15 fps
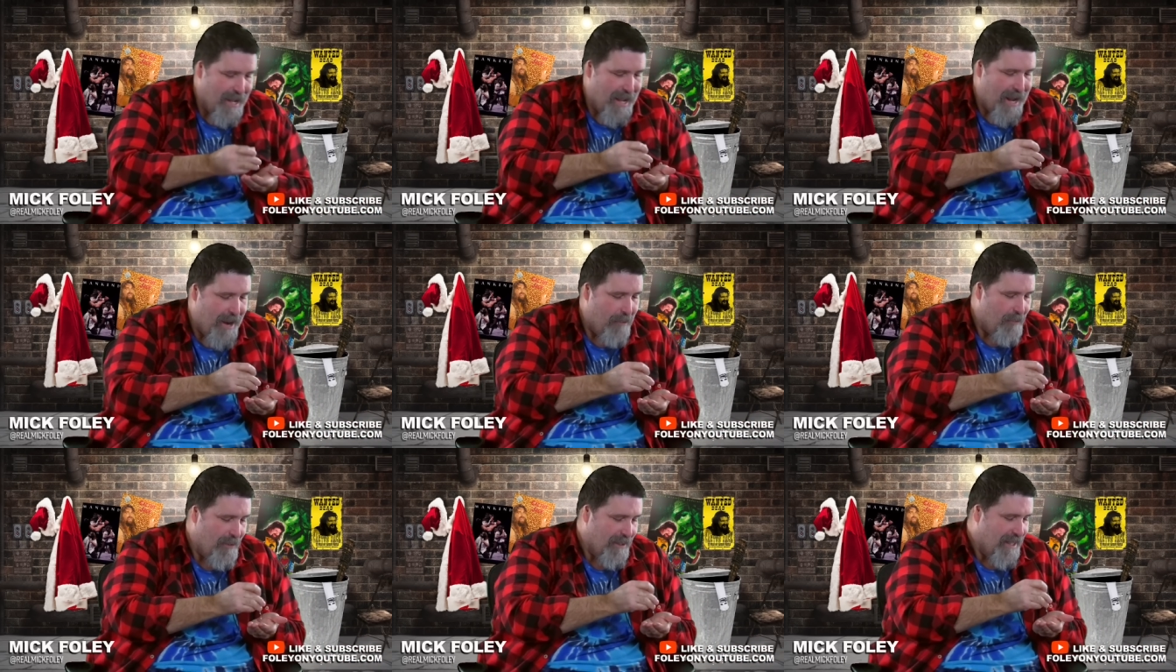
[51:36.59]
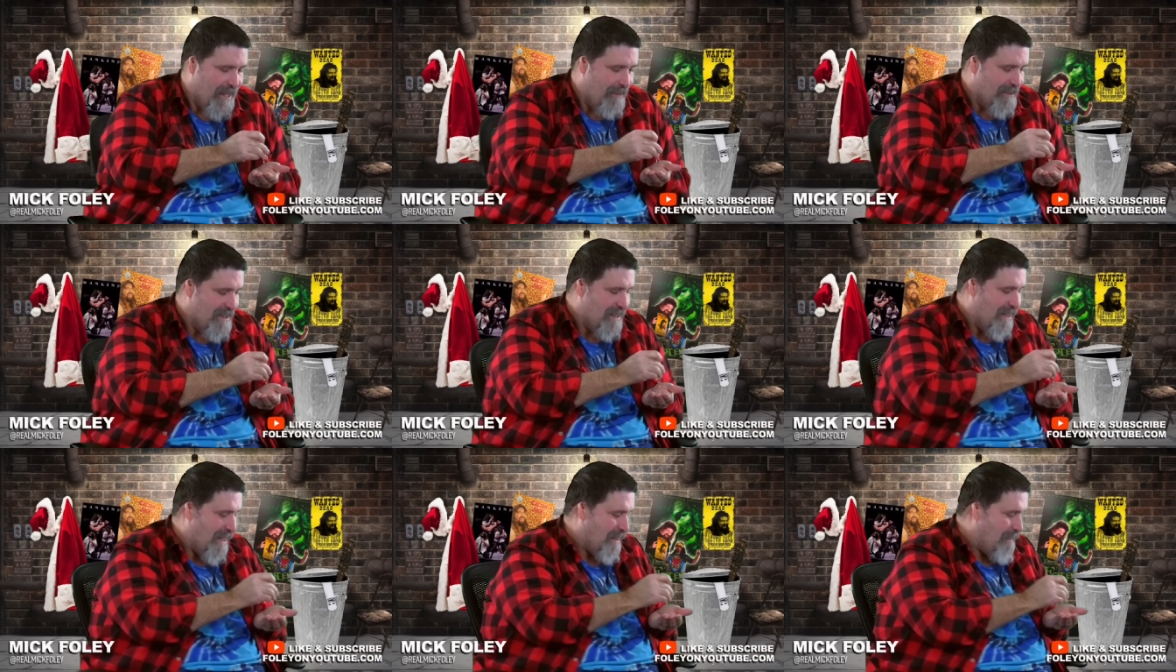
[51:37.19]
I will
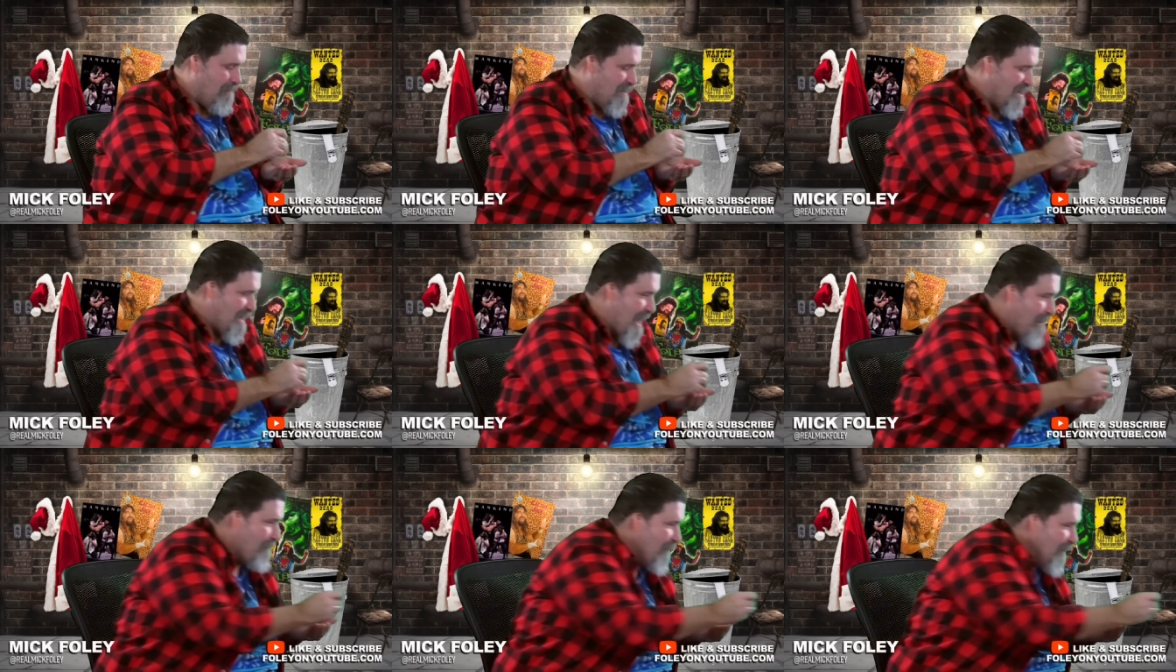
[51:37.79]
get, let them sample